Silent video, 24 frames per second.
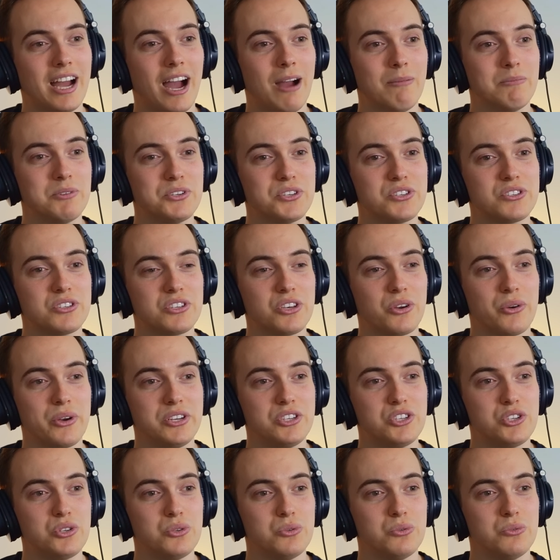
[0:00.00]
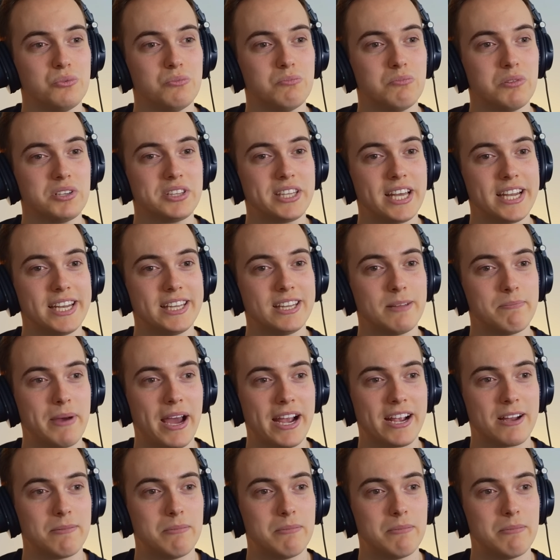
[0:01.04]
I'm just going to put that at the back